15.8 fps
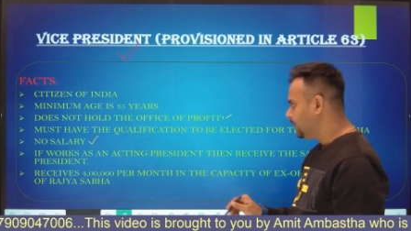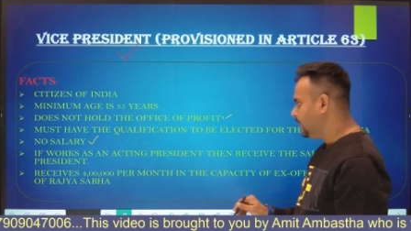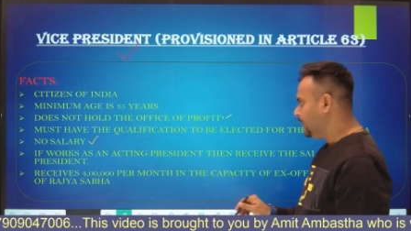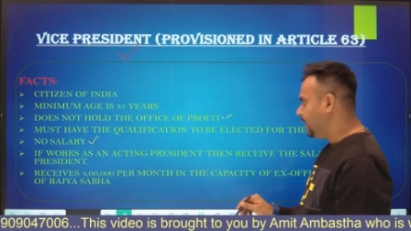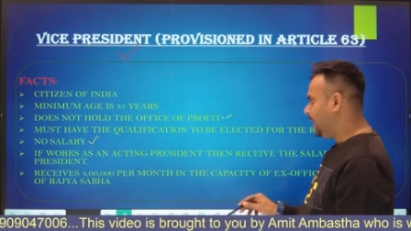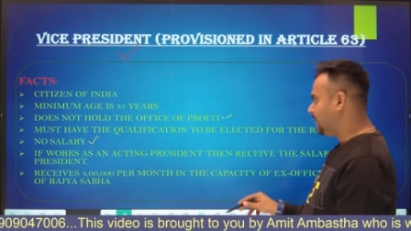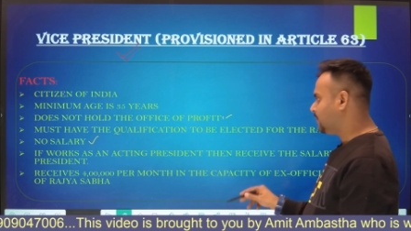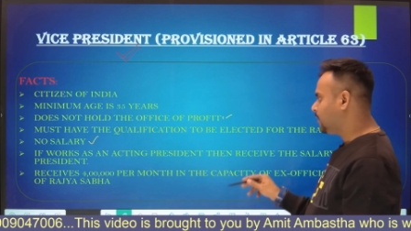
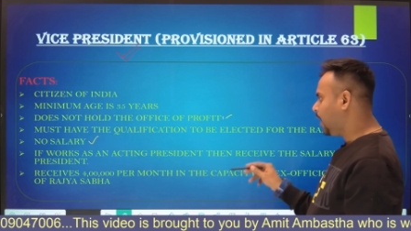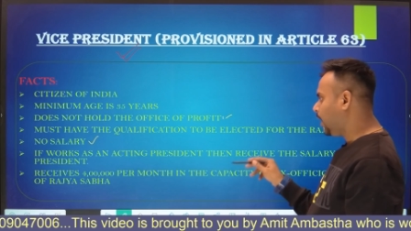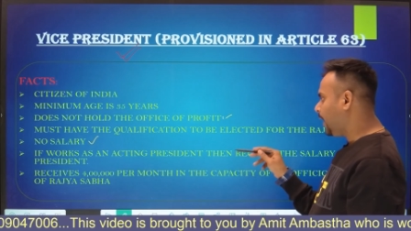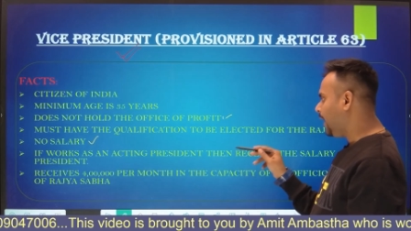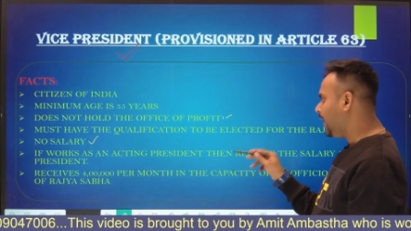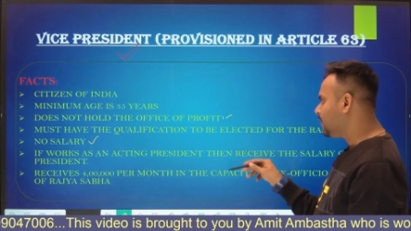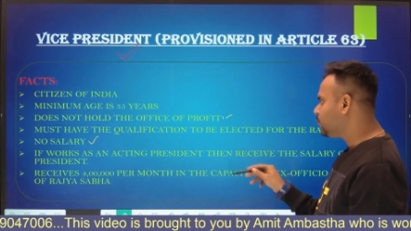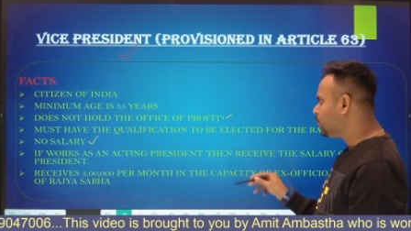as the
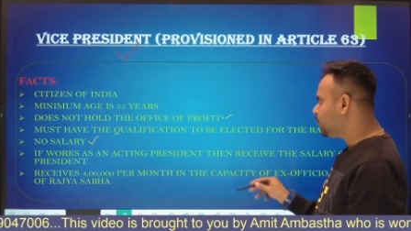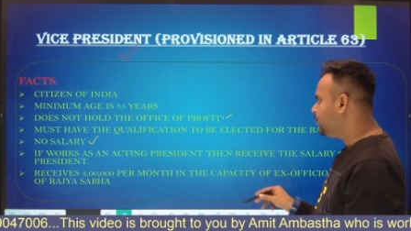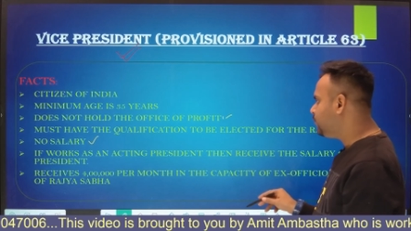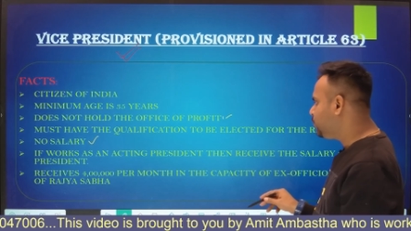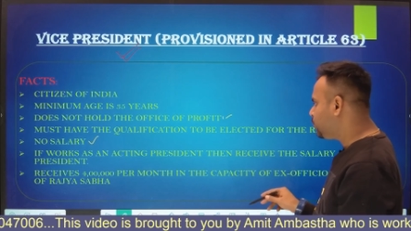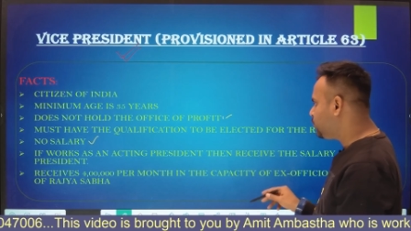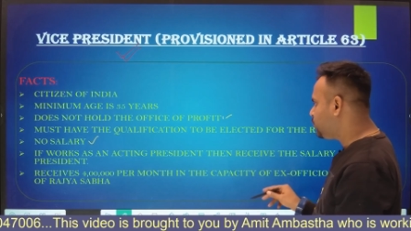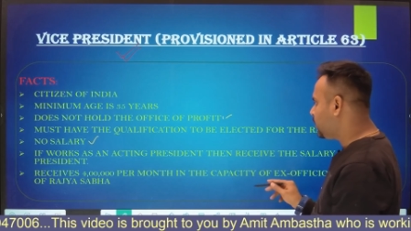ex
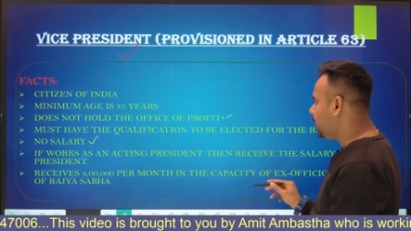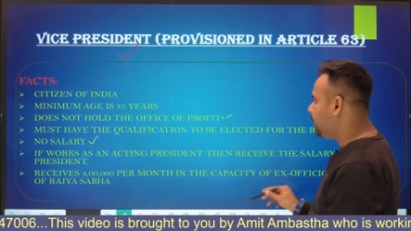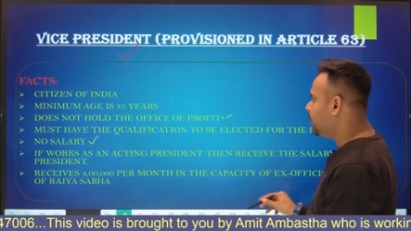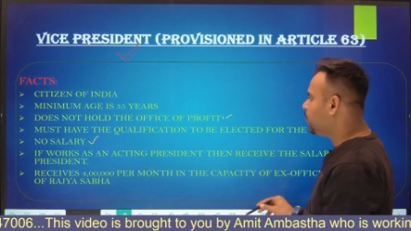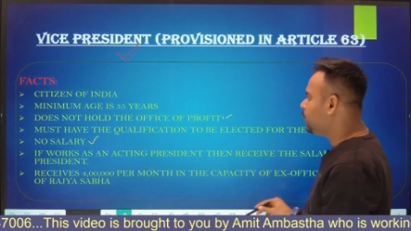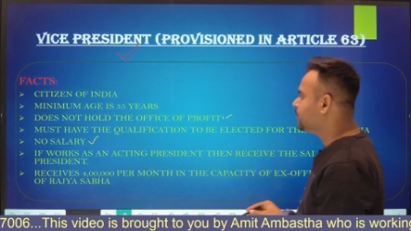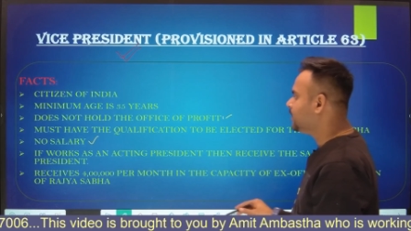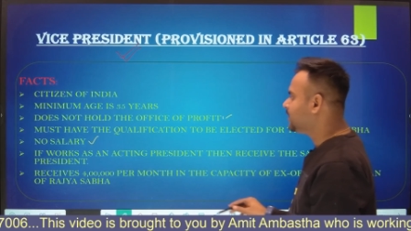officio chairman
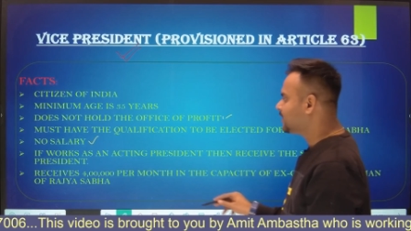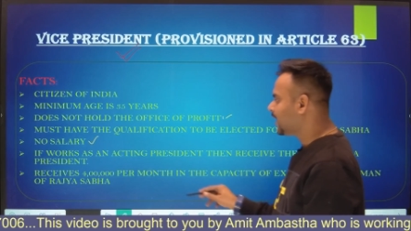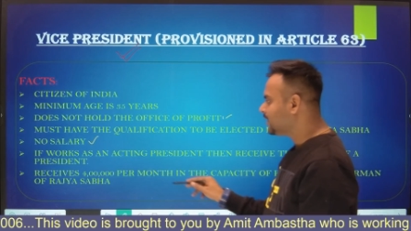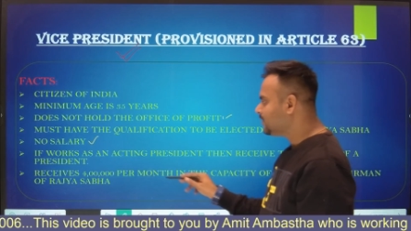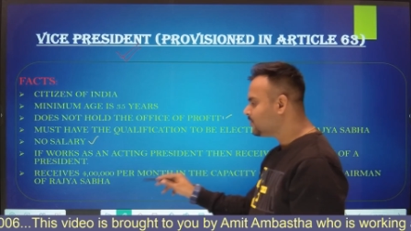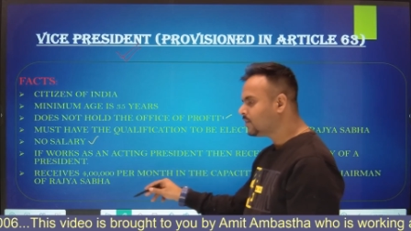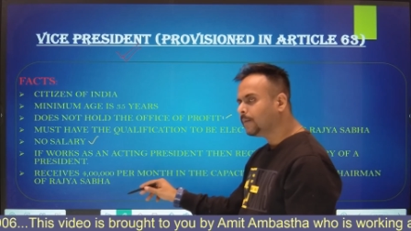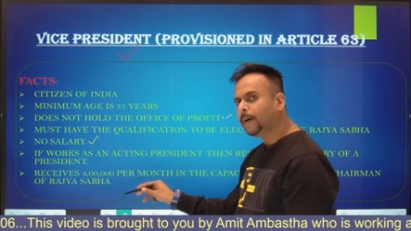of the
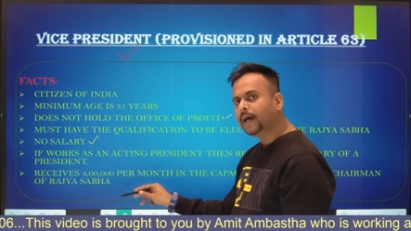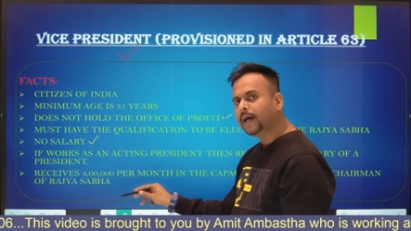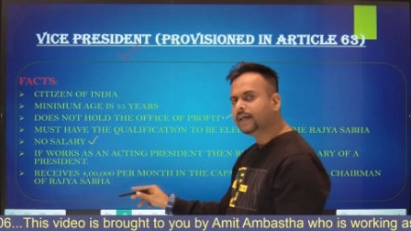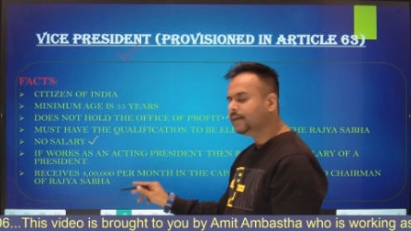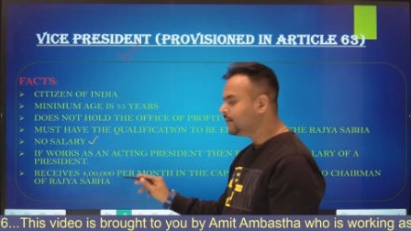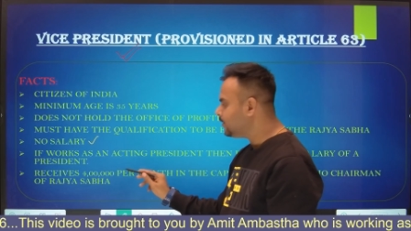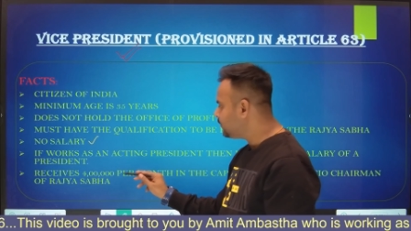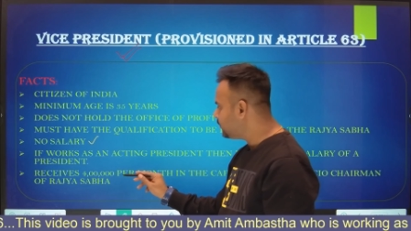Rajya Sabha,
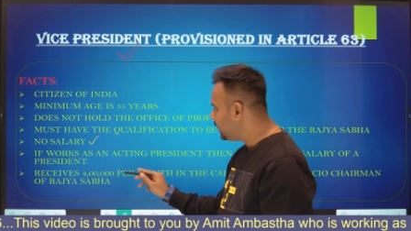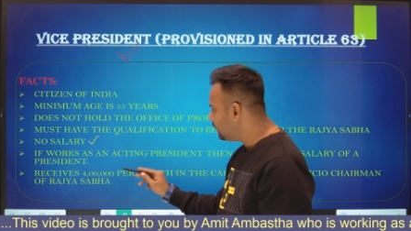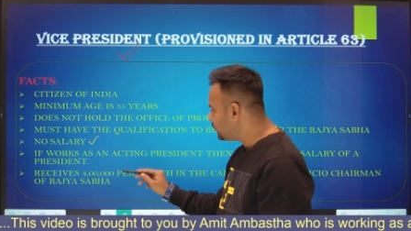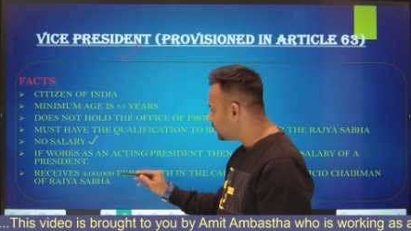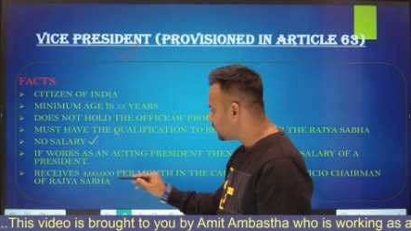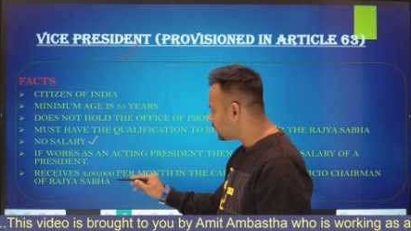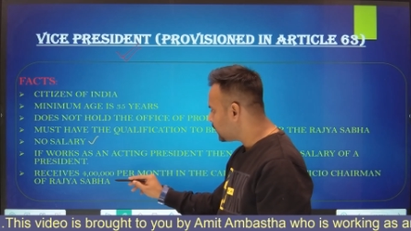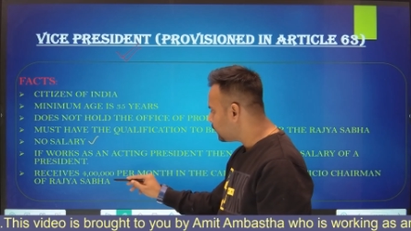he receives
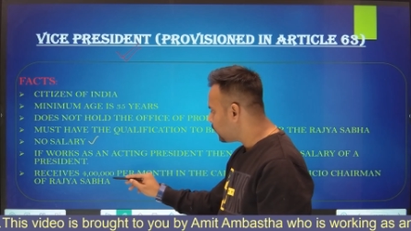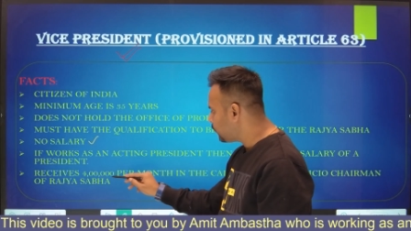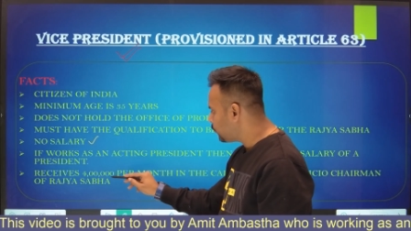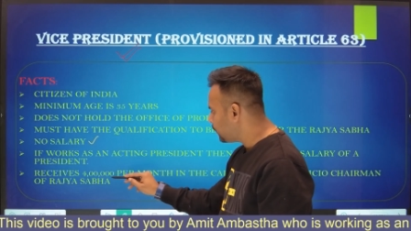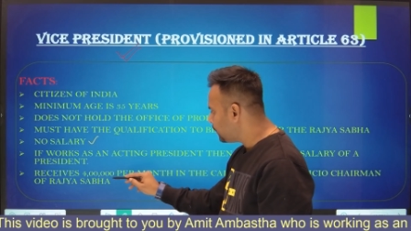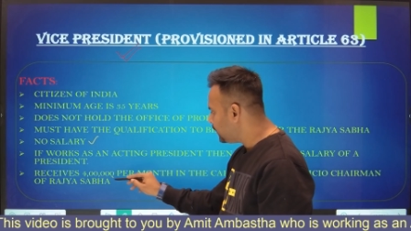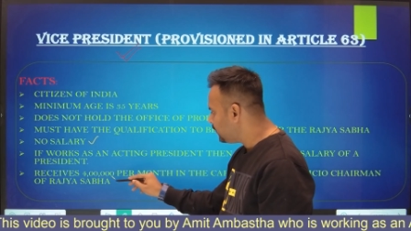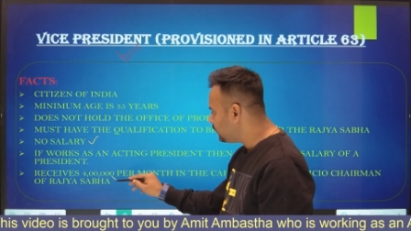a sum of
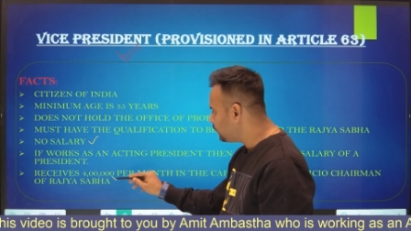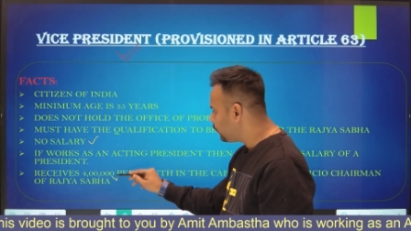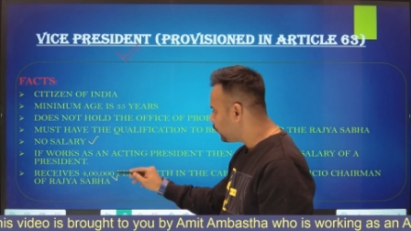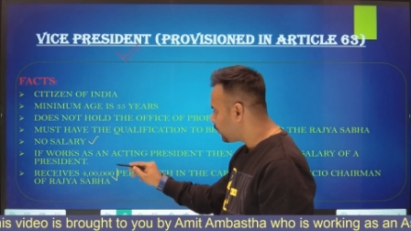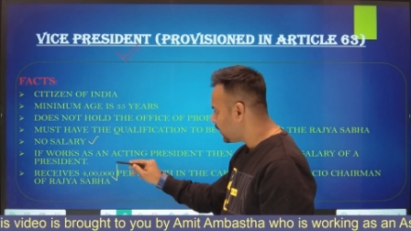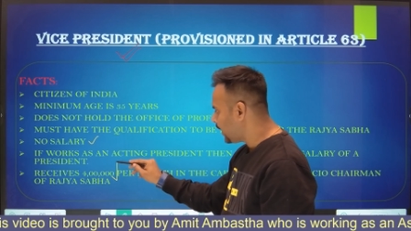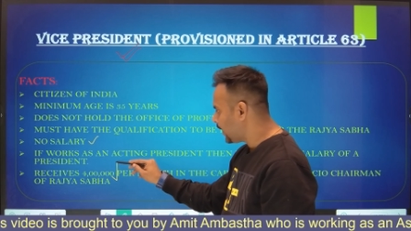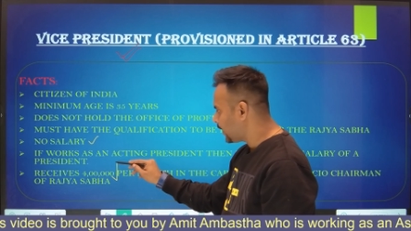rupees
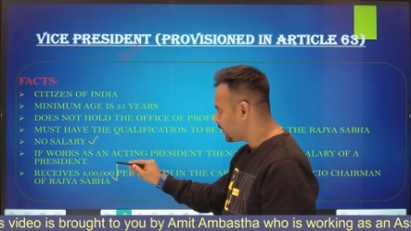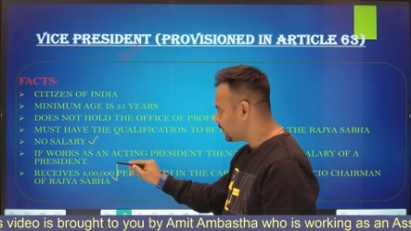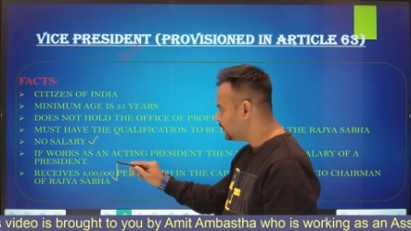4 lakh.